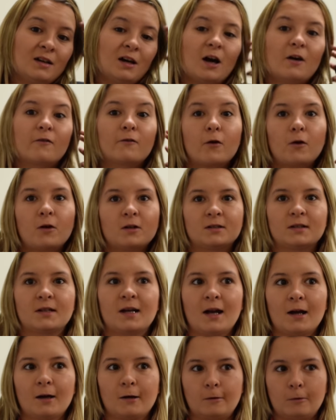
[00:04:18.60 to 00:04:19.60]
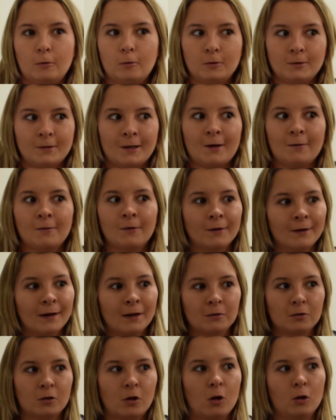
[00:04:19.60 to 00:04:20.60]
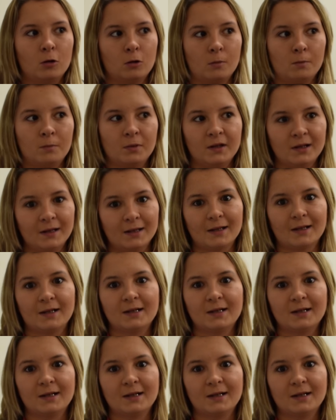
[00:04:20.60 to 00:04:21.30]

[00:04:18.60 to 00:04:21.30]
Of course I can't cut down on alcohol completely,